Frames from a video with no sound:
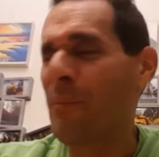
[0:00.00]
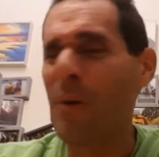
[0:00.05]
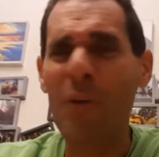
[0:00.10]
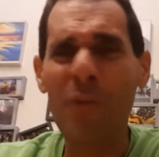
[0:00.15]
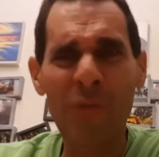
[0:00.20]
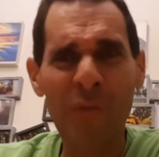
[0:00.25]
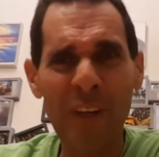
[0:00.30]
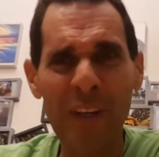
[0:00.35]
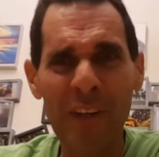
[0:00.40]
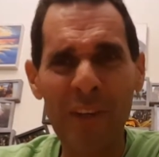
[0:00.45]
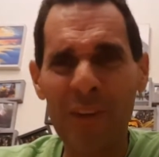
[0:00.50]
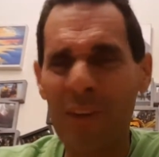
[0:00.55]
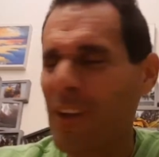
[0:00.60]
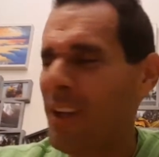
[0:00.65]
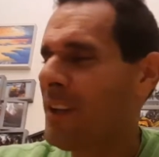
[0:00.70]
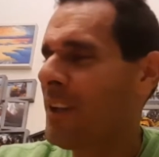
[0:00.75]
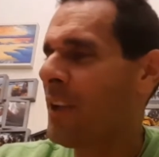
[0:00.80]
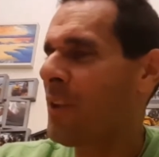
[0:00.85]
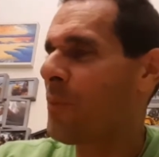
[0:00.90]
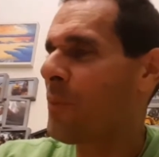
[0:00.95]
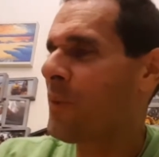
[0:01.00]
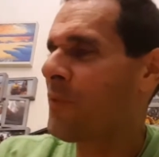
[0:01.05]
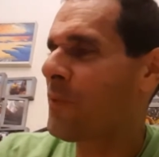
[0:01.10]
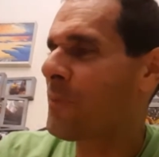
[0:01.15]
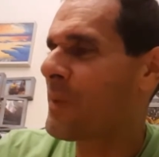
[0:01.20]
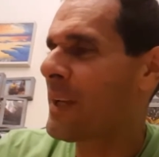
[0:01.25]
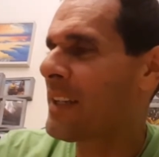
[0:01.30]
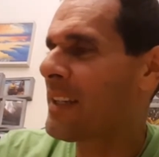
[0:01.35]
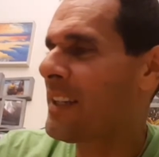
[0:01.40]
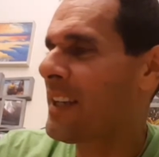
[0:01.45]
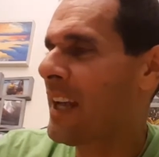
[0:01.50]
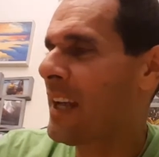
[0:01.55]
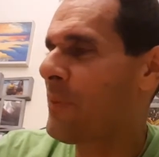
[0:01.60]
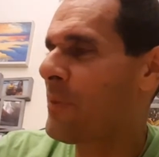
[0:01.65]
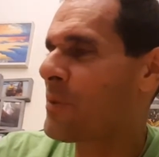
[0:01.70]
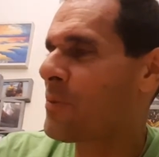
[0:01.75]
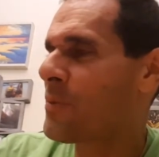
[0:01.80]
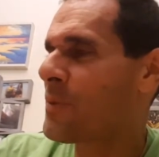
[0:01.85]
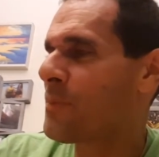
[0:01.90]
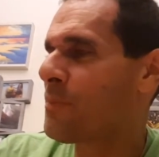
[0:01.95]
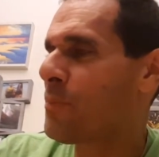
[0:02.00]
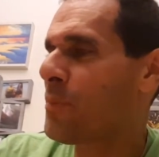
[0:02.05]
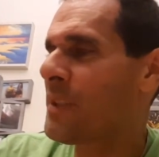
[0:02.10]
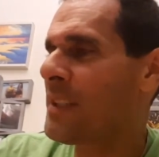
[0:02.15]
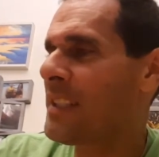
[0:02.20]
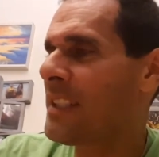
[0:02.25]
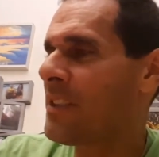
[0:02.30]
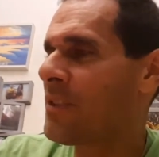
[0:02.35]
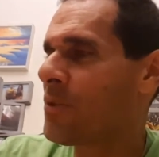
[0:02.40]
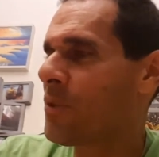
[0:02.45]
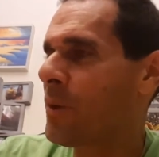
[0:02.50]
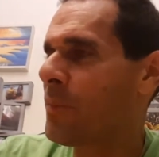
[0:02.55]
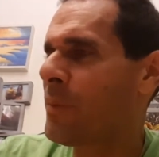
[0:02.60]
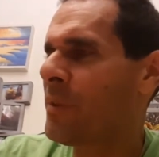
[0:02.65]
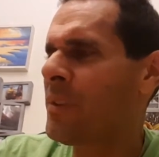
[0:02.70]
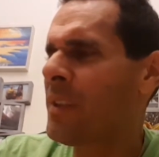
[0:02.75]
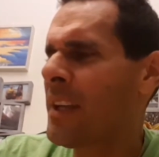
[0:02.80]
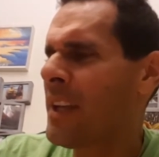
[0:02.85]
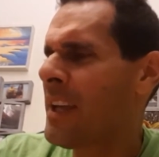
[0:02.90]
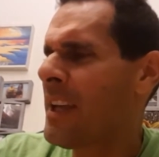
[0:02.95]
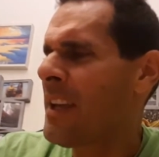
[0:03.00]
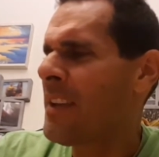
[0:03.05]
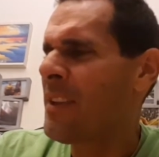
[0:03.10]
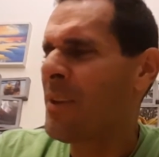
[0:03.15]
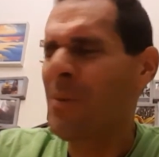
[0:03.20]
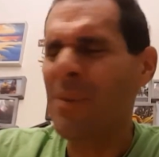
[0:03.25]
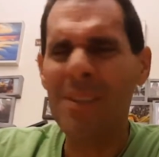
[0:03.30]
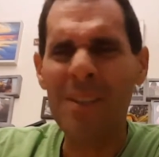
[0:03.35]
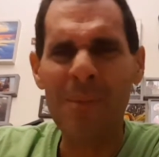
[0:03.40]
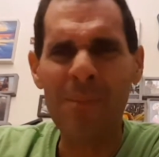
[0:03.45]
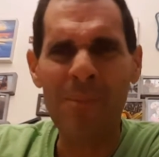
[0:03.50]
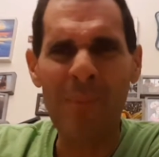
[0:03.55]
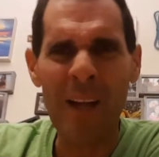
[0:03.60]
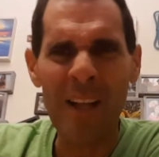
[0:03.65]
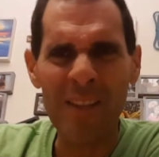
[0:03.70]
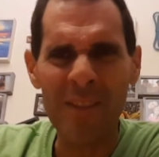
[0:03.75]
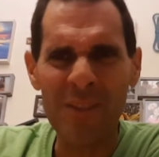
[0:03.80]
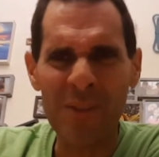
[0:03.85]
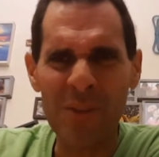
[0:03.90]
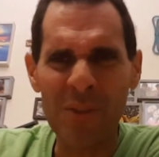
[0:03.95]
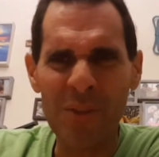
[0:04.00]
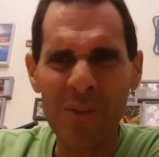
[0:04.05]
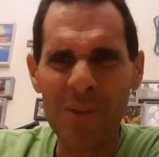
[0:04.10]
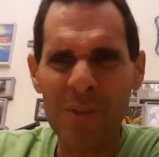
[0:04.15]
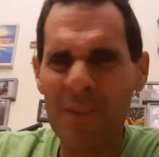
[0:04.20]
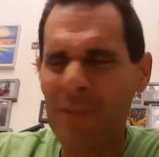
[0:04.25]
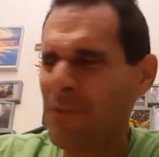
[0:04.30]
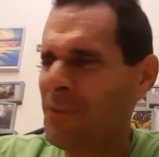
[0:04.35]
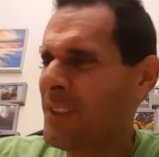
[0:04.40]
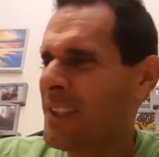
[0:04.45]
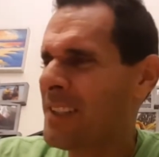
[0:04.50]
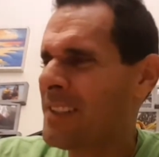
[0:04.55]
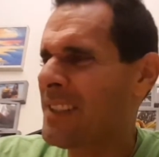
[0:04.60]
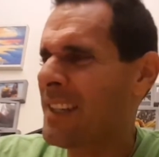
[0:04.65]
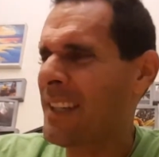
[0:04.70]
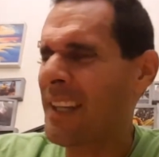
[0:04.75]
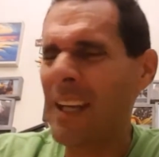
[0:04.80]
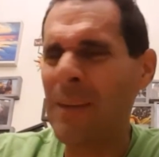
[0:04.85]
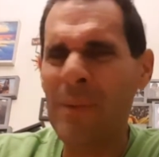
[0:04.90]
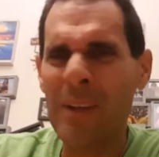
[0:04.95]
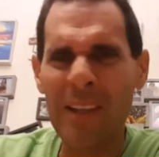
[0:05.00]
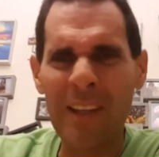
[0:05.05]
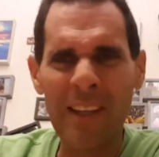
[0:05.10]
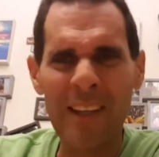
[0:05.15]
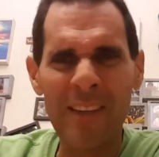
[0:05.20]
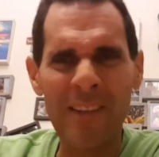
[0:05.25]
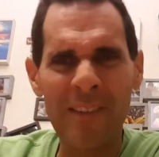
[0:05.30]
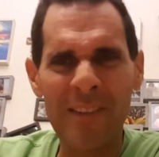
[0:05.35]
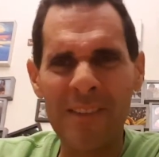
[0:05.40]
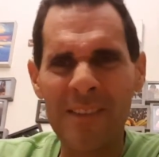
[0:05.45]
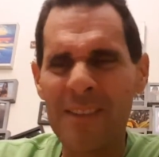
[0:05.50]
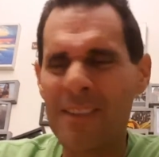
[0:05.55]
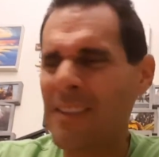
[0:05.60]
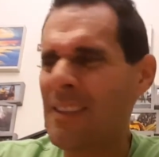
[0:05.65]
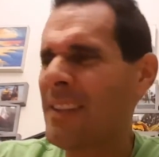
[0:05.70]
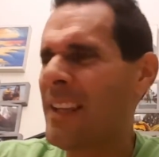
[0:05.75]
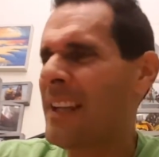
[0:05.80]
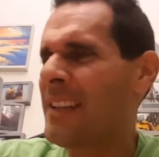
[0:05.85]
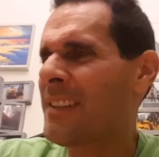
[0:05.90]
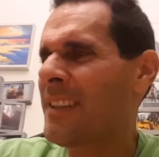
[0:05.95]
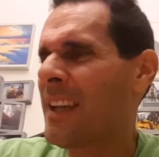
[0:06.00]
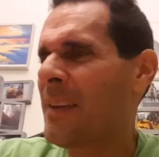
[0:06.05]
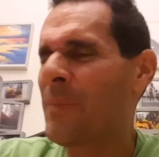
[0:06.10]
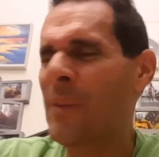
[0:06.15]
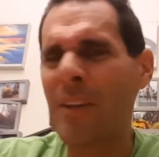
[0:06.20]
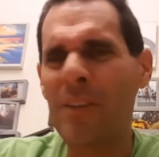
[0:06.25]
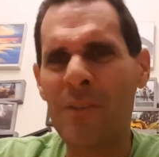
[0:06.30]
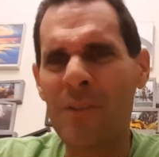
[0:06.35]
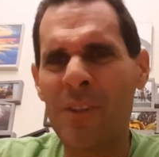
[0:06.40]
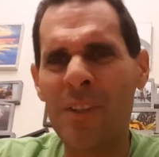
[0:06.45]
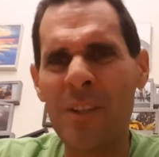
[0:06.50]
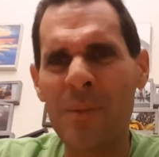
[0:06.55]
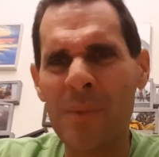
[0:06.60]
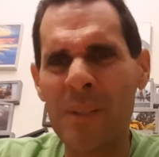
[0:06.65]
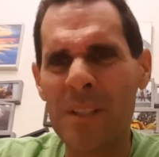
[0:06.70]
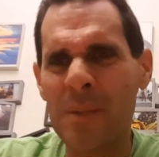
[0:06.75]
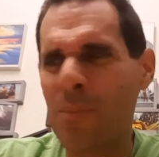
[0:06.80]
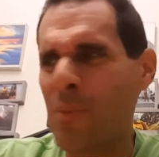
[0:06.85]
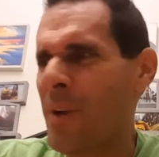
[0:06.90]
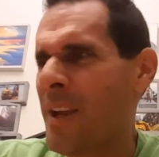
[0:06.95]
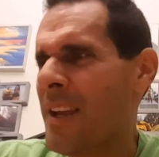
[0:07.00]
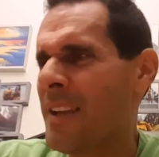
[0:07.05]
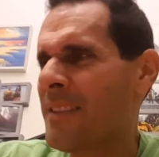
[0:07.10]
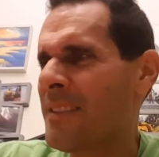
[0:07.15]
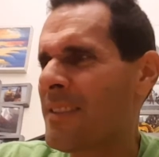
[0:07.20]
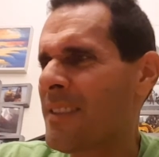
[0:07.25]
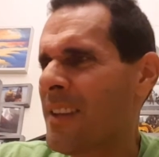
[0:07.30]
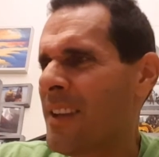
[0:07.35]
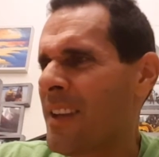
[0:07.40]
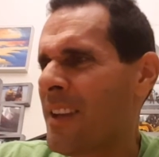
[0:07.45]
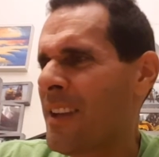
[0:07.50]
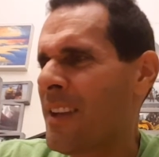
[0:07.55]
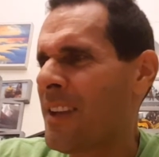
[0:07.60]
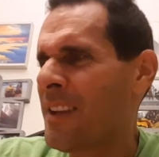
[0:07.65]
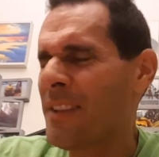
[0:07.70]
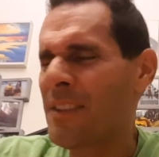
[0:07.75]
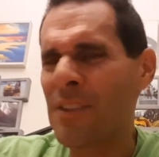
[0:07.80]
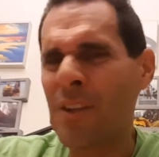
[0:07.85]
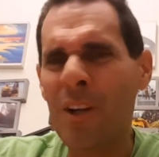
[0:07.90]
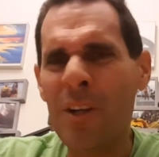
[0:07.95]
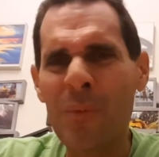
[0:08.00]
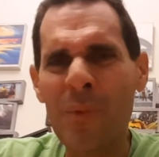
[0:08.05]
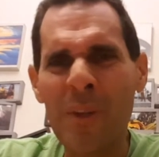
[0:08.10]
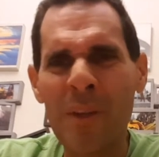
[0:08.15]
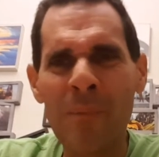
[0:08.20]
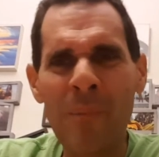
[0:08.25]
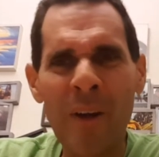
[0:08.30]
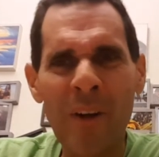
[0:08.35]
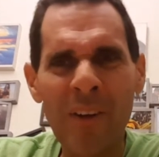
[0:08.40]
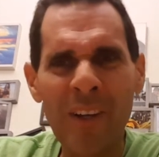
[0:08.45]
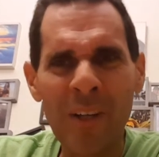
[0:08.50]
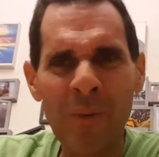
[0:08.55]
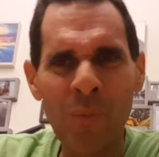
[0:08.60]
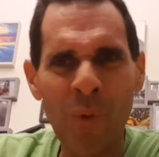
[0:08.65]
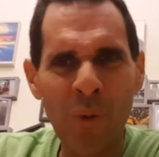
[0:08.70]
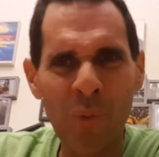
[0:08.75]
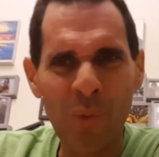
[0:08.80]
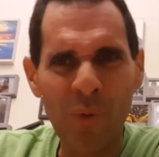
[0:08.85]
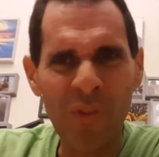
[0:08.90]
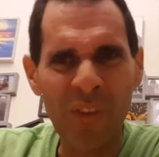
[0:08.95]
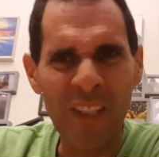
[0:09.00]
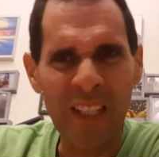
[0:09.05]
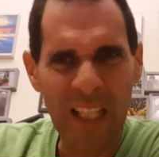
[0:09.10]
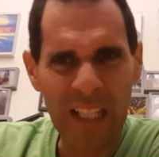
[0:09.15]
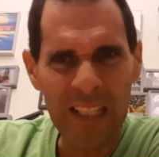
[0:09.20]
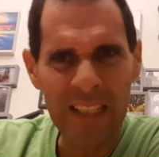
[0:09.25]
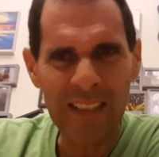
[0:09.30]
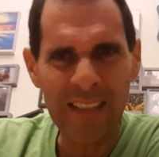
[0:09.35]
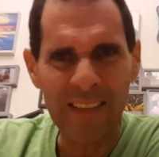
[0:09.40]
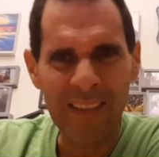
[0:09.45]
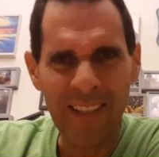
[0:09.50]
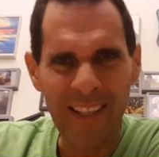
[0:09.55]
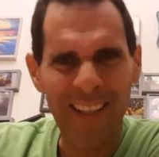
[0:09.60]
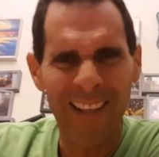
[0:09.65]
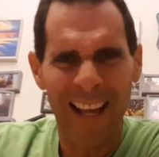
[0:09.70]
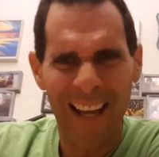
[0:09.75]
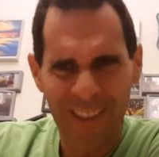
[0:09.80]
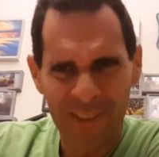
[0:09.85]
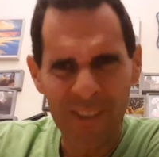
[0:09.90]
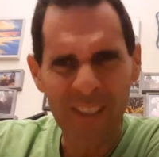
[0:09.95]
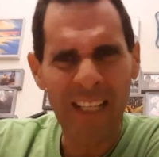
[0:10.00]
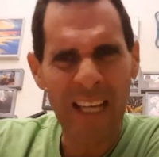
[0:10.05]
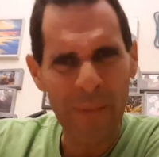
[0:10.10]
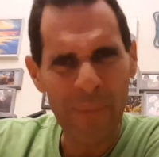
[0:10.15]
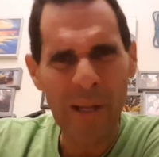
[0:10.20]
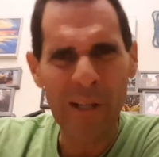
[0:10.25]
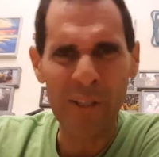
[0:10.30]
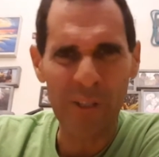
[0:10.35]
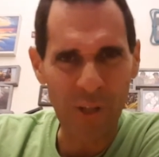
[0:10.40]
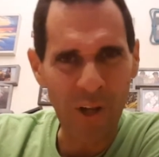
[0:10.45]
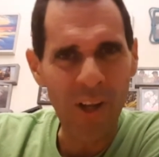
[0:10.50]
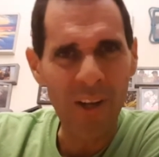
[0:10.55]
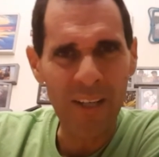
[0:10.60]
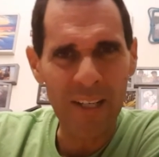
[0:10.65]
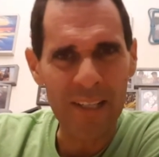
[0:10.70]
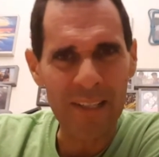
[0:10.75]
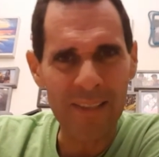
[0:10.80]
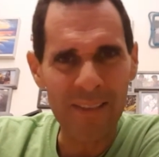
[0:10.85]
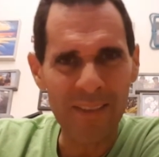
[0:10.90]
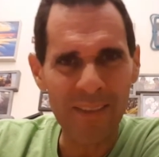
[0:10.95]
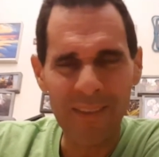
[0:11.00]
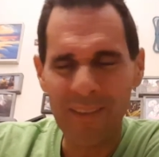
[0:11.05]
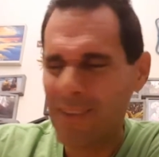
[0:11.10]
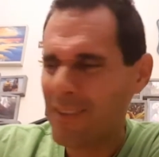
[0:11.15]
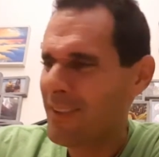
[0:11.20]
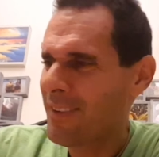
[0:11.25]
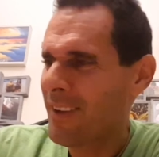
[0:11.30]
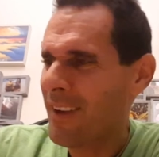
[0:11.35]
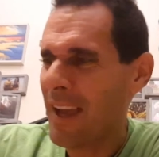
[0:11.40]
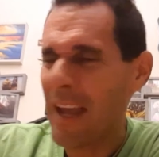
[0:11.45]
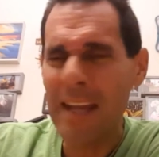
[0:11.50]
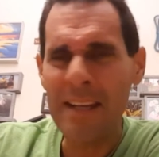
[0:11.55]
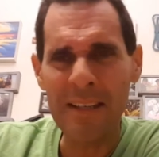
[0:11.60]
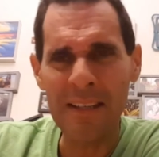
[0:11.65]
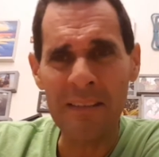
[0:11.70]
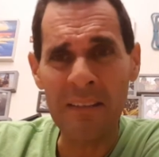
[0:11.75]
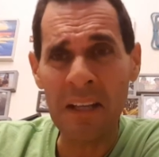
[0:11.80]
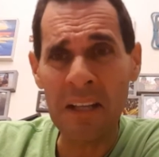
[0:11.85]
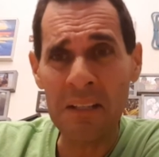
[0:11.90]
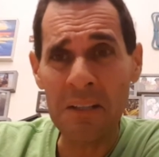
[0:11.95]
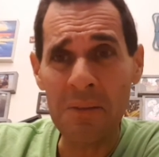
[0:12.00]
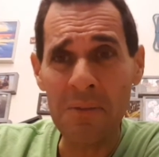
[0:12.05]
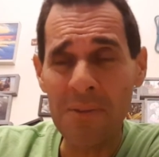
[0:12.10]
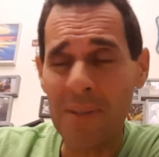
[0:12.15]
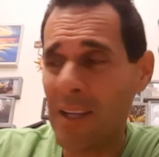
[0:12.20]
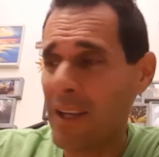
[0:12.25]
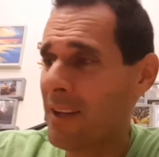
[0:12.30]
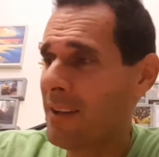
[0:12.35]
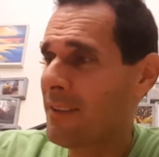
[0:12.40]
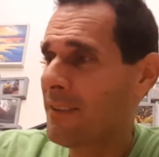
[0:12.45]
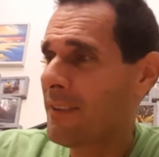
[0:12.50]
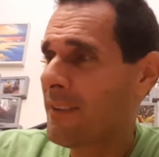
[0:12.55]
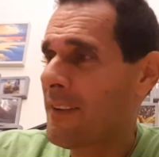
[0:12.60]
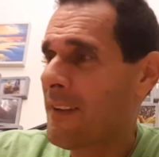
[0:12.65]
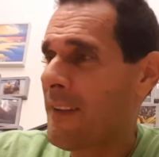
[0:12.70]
Bowfinger, another one from '99, which was pretty enjoyable. There were some monster flicks that came up in this in that time that you're going to be surprised. Starting with American Werewolf in London, it actually came out in August. I did not know that.